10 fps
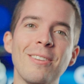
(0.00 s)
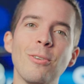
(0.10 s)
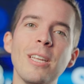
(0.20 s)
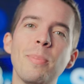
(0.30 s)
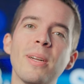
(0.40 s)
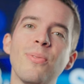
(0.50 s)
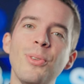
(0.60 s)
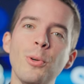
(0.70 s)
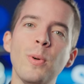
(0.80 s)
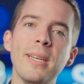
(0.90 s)
It's only been a
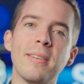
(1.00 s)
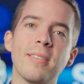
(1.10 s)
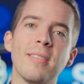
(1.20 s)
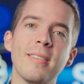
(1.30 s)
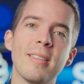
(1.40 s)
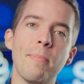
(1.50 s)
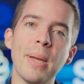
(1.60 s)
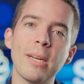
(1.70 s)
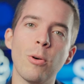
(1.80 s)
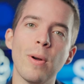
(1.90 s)
few weeks since the
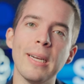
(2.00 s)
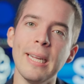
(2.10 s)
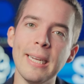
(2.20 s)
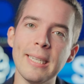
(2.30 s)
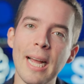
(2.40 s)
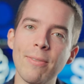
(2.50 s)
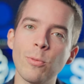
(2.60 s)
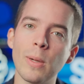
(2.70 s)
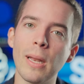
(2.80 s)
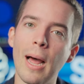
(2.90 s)
Bitcoin
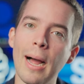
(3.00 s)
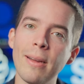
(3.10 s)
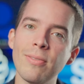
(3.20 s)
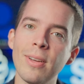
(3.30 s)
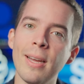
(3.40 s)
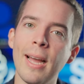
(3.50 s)
ETFs went live,